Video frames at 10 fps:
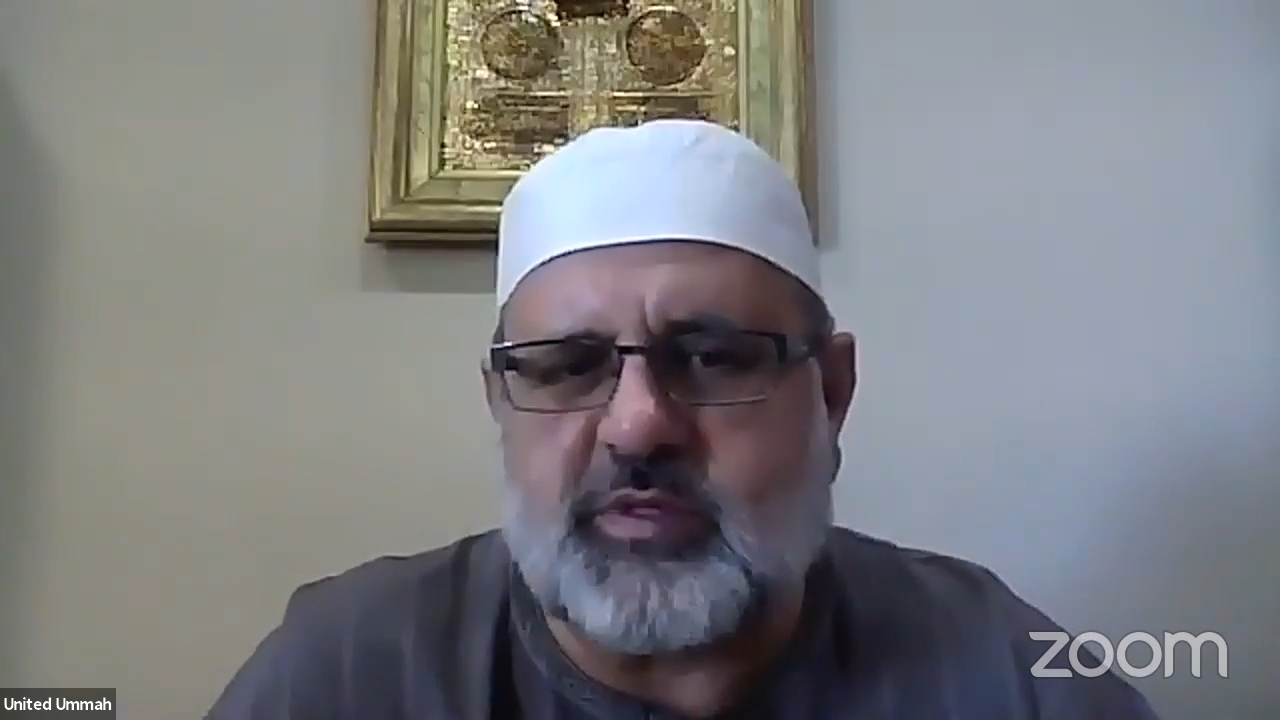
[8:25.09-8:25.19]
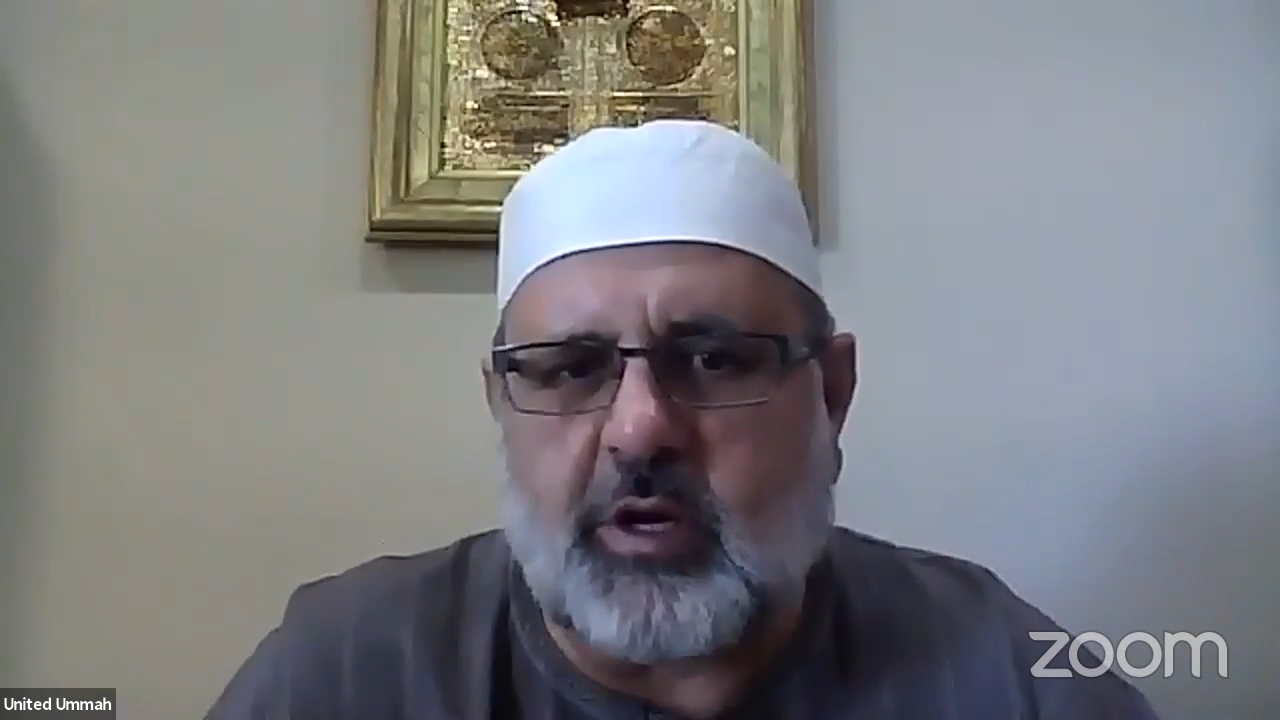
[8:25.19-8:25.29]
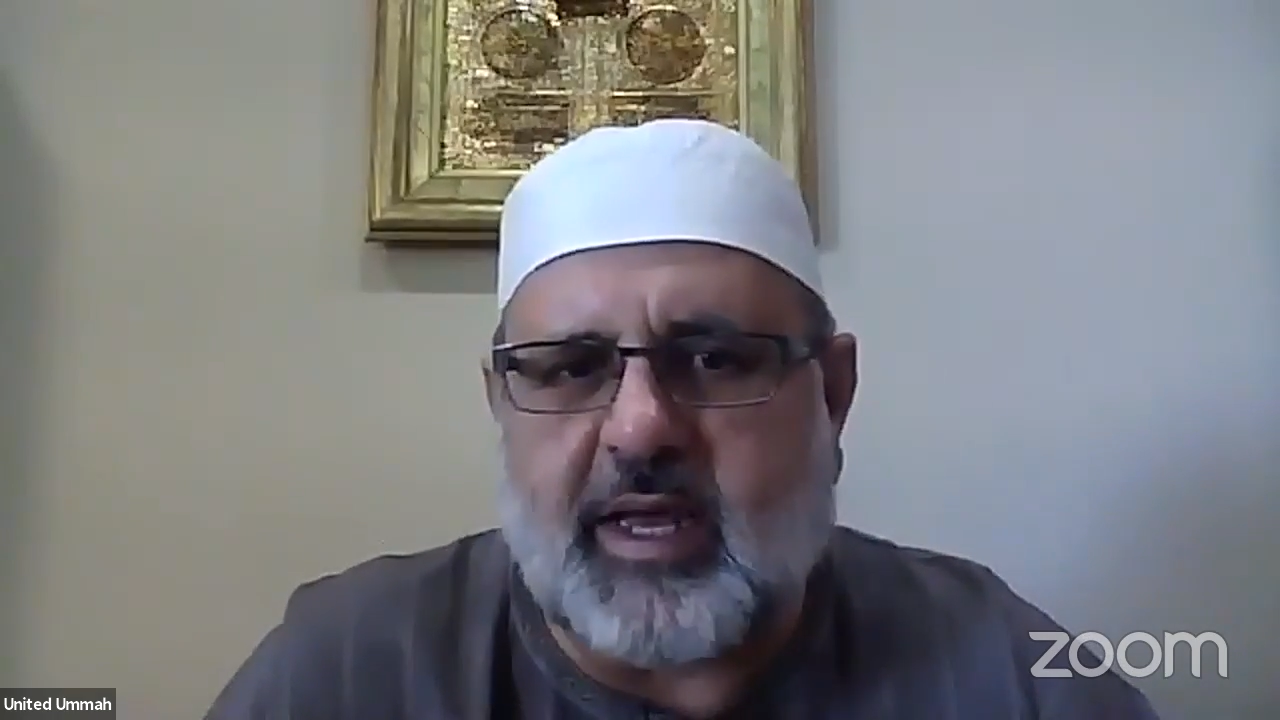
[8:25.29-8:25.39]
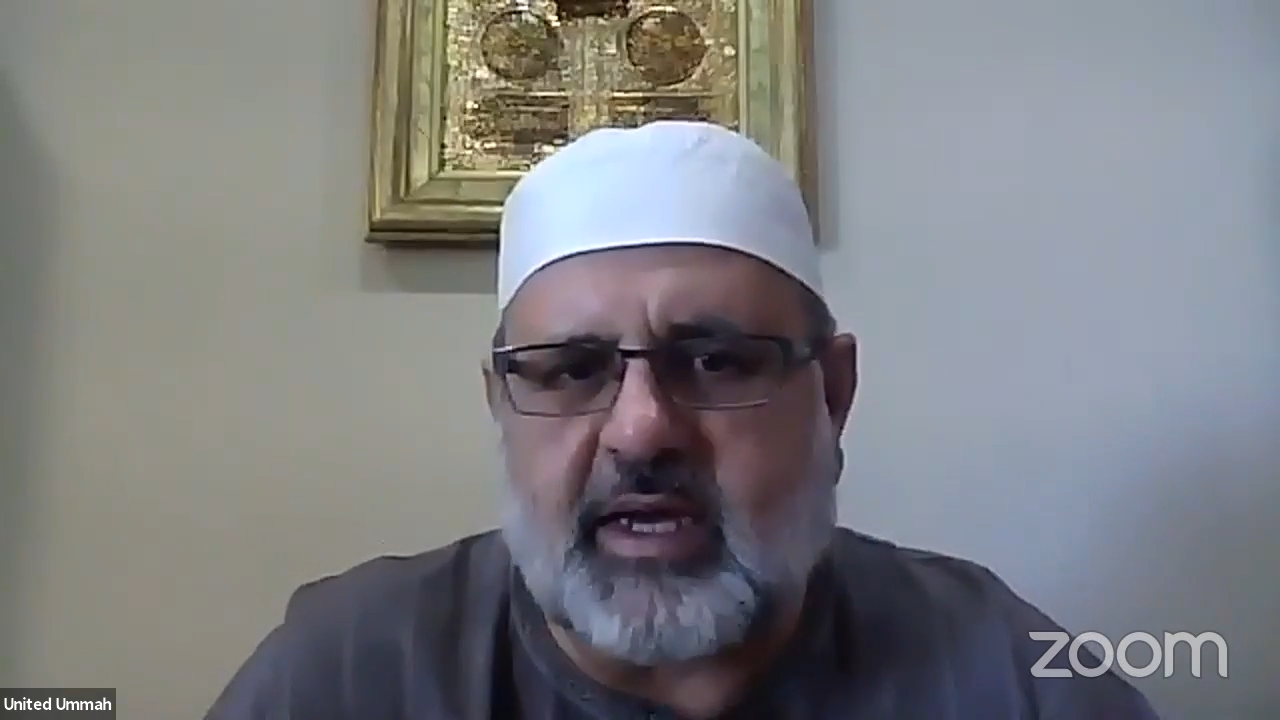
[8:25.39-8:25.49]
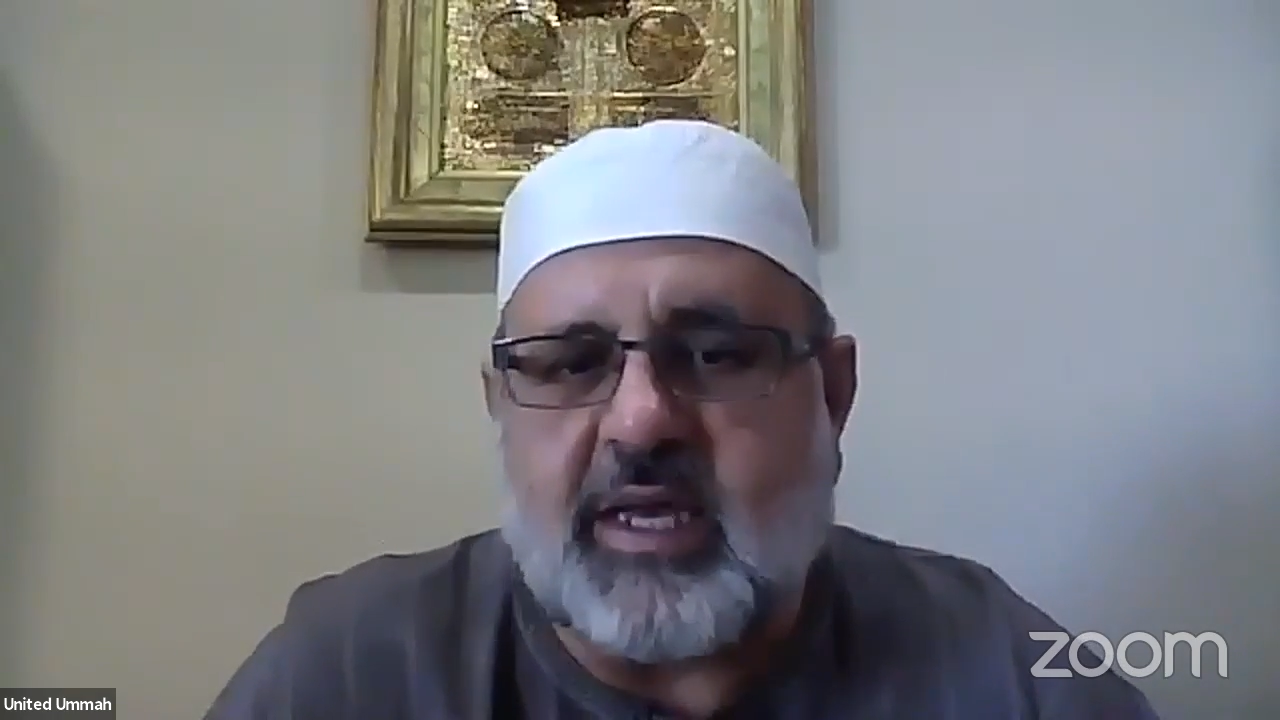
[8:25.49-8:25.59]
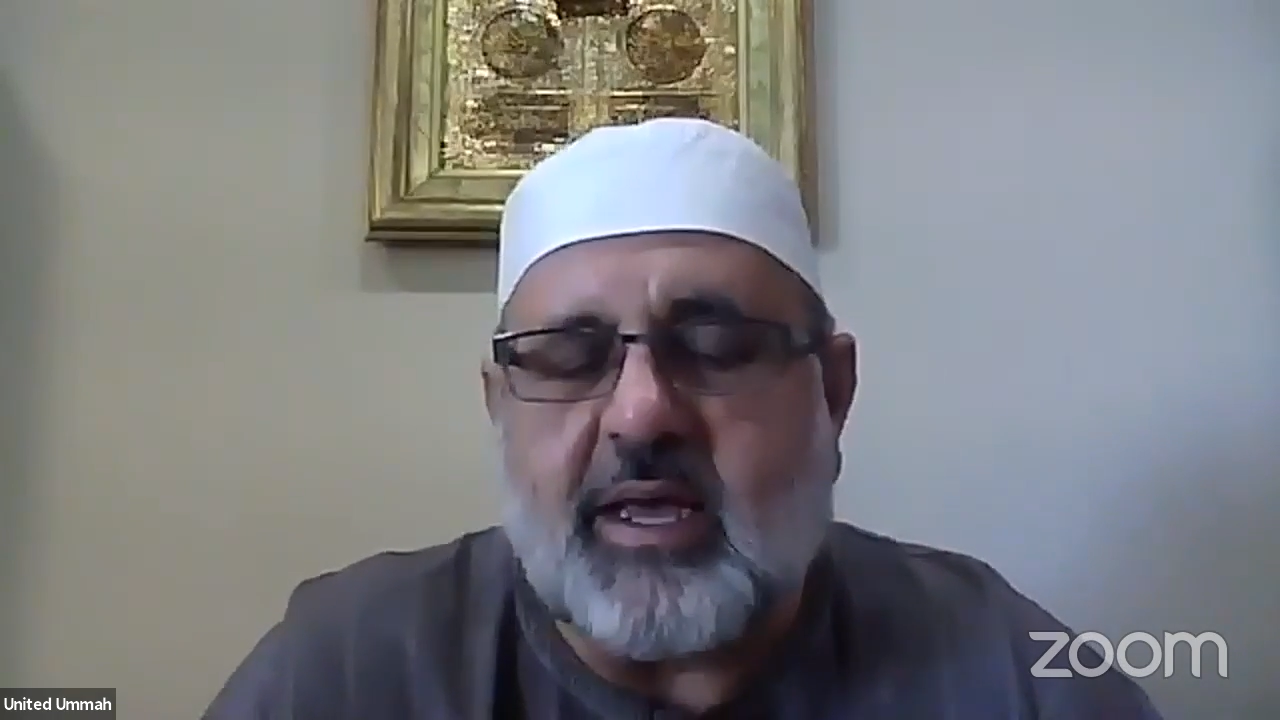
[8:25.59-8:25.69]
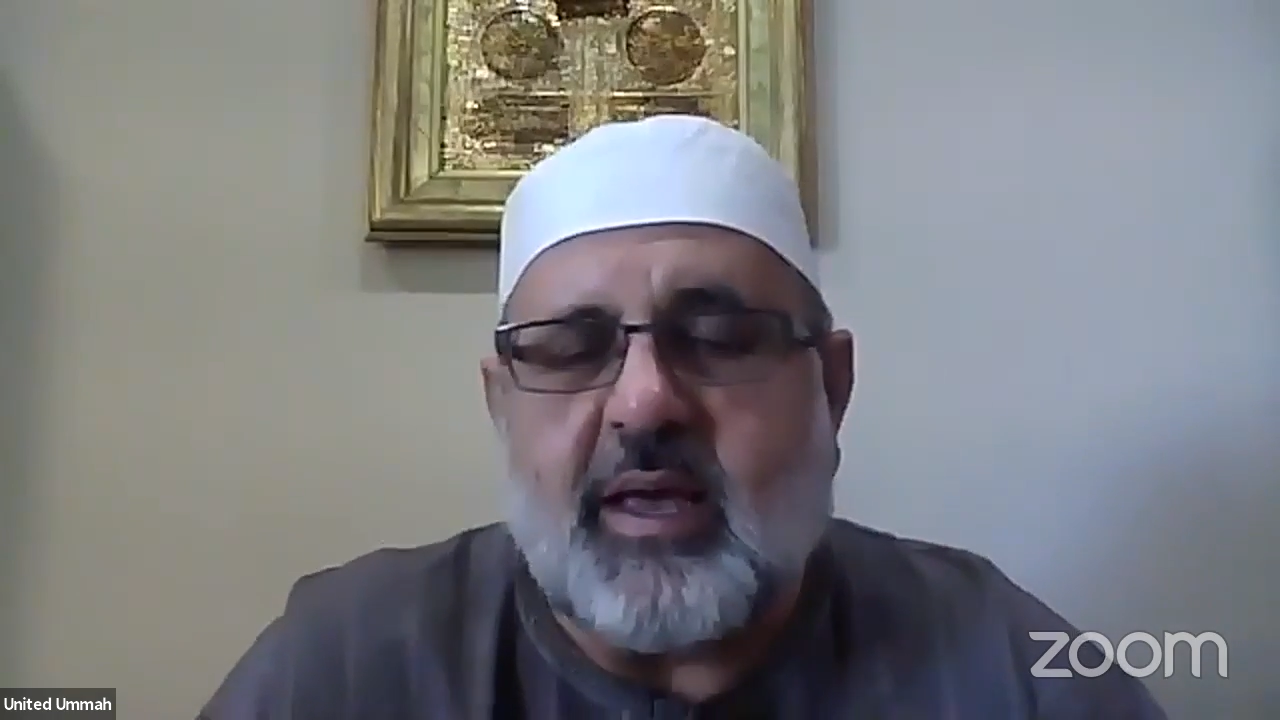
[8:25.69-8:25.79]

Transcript: her legs?